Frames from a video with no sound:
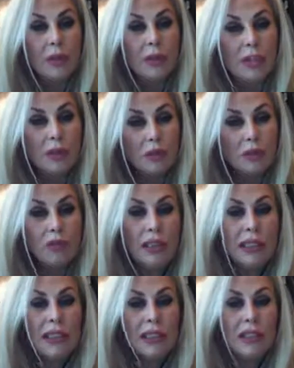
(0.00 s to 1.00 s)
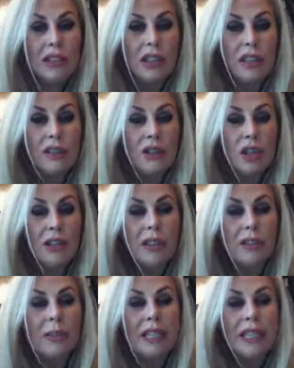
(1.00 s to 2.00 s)
So it's a good reason to even
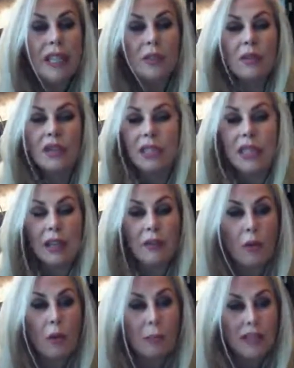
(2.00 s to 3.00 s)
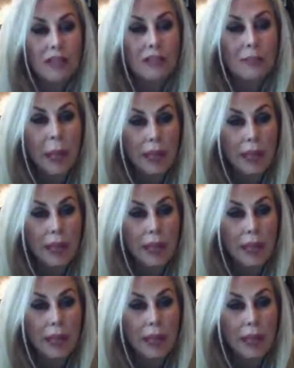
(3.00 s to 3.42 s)
jot something down onto an A4 piece of